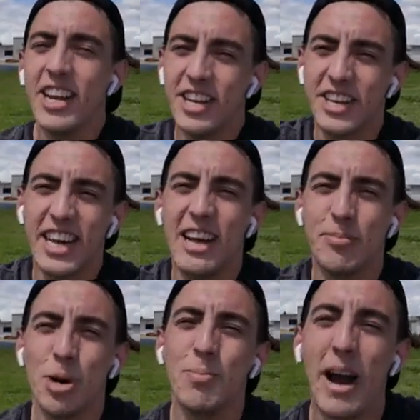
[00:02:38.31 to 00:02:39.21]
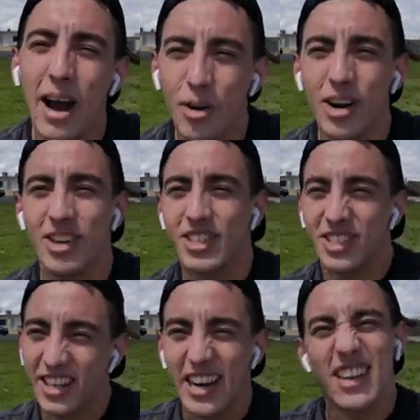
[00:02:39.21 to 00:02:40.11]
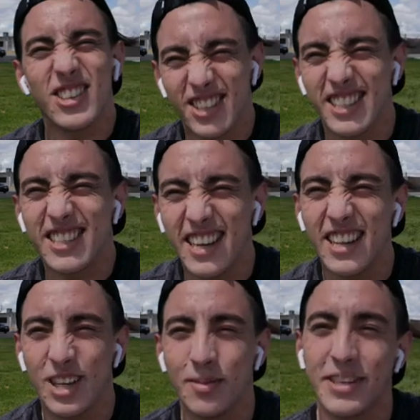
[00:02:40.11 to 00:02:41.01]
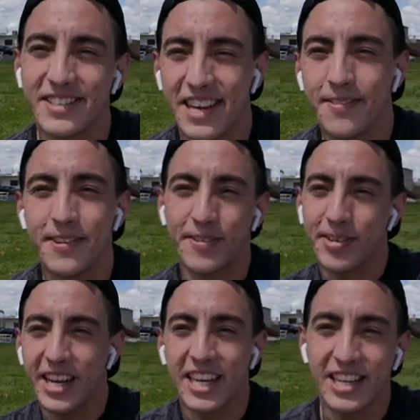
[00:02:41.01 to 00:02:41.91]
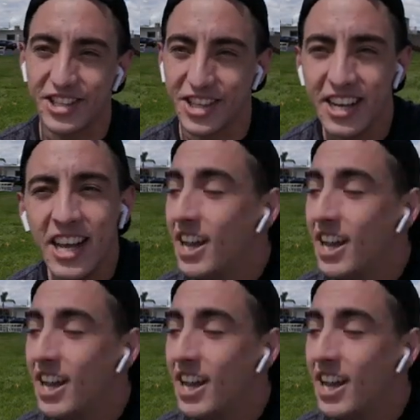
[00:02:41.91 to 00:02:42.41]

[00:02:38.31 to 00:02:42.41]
you're going to have more power, and also your ankles are going to stay a little bit safer from getting injured.